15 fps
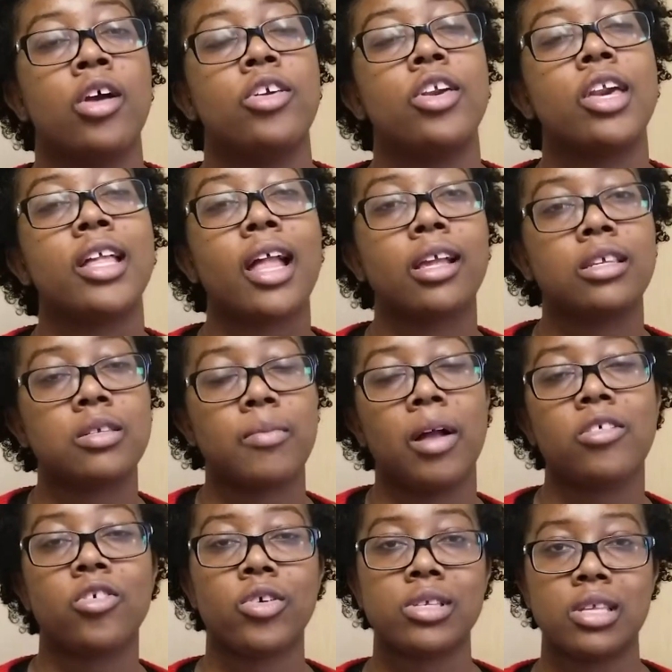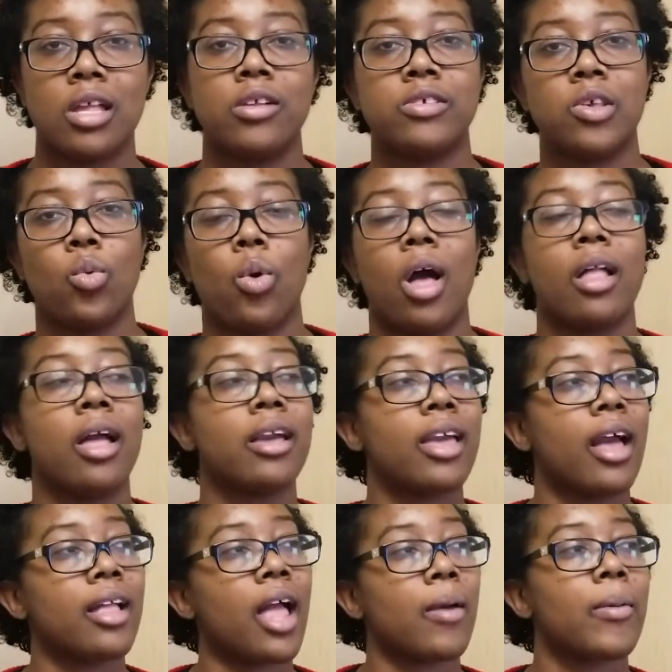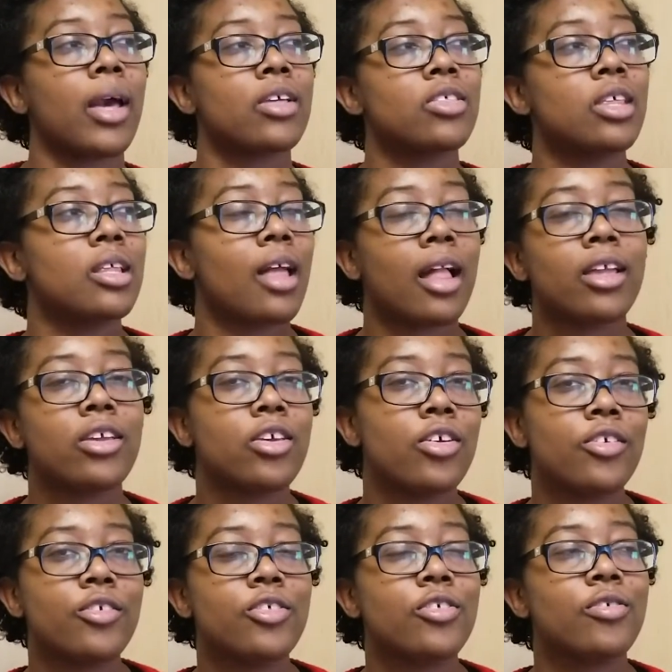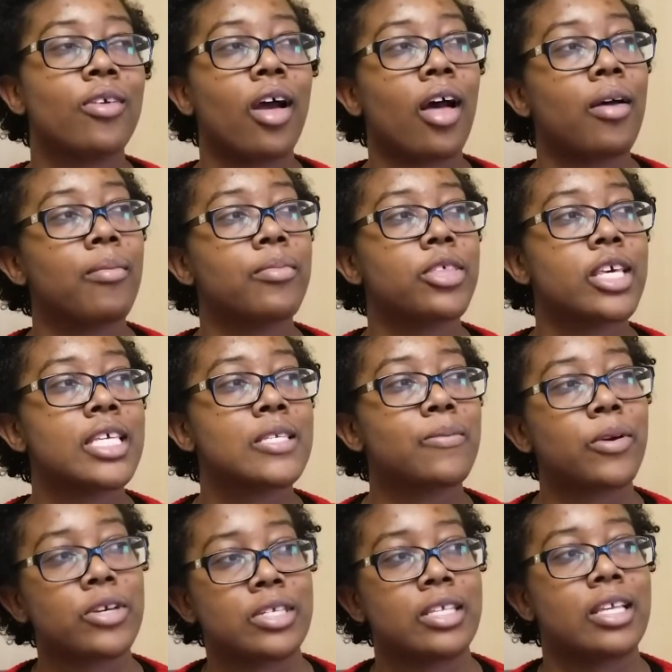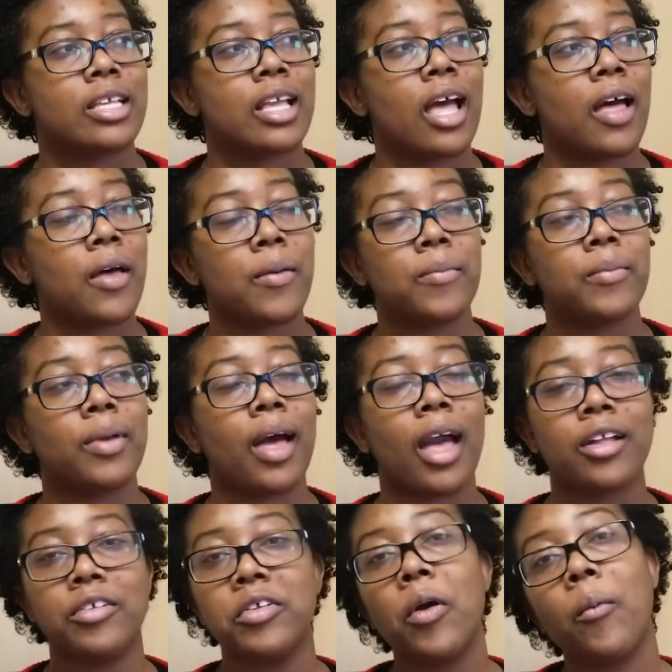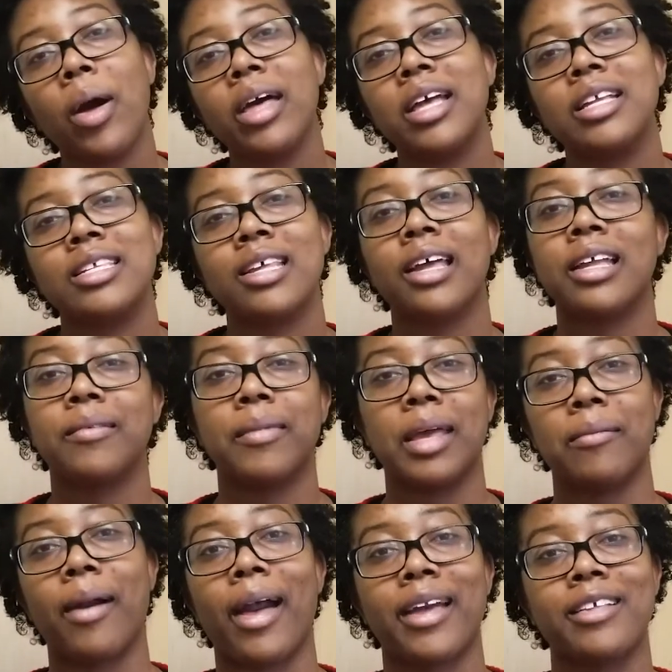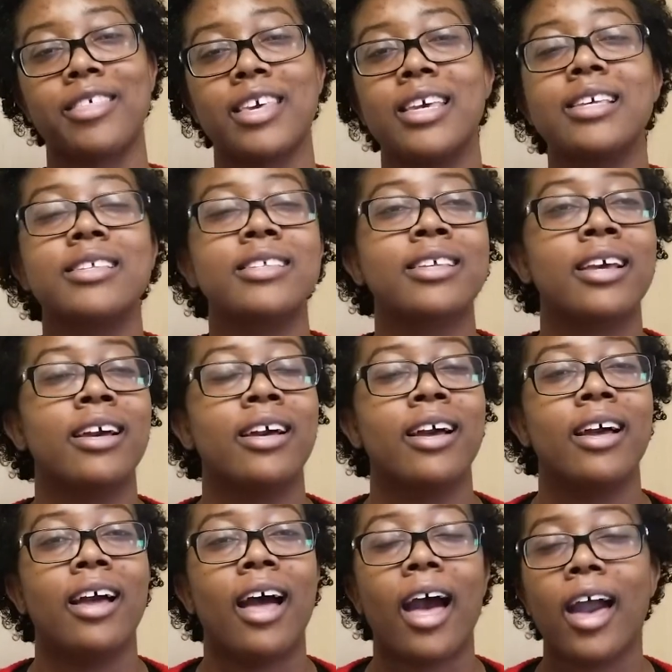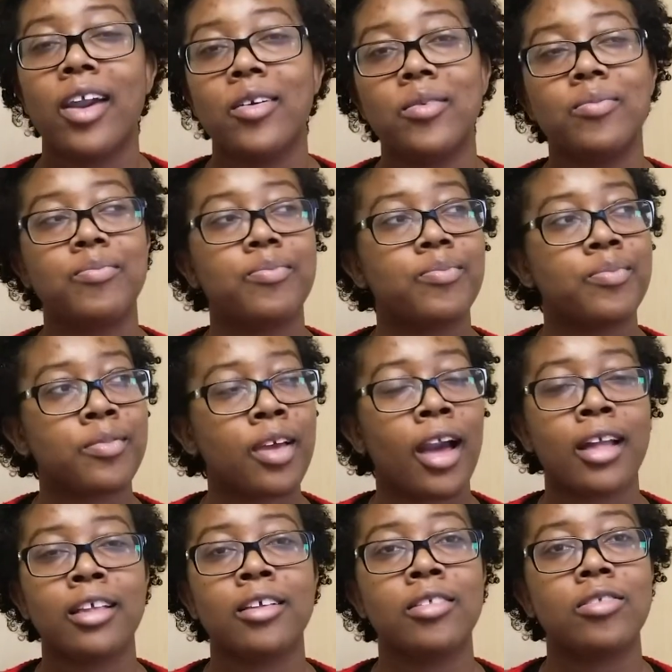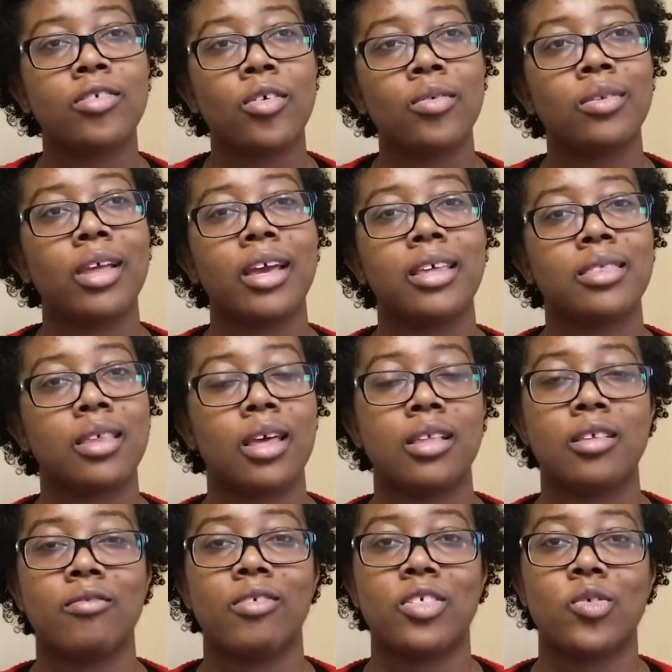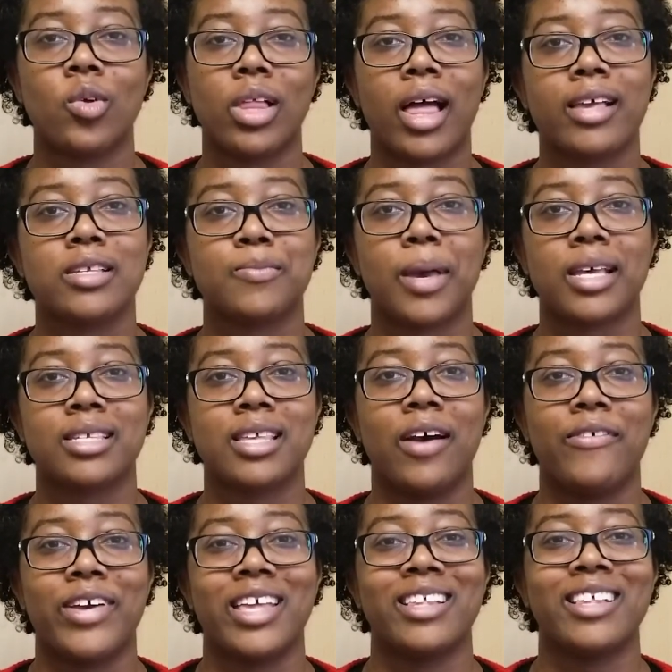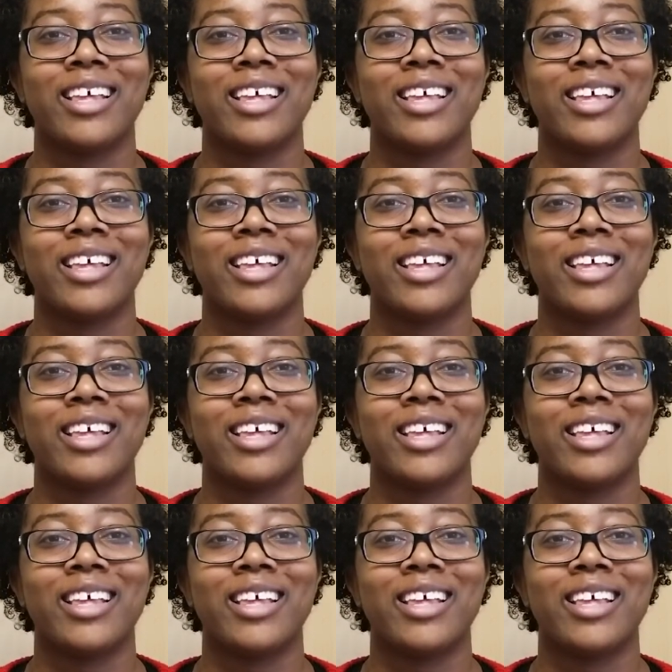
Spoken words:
You can add as much or as little as you want. Again, I'm actually not a huge cheese person. I don't know why I decided to make mac and cheese. I kind of don't like the individual aspects of it.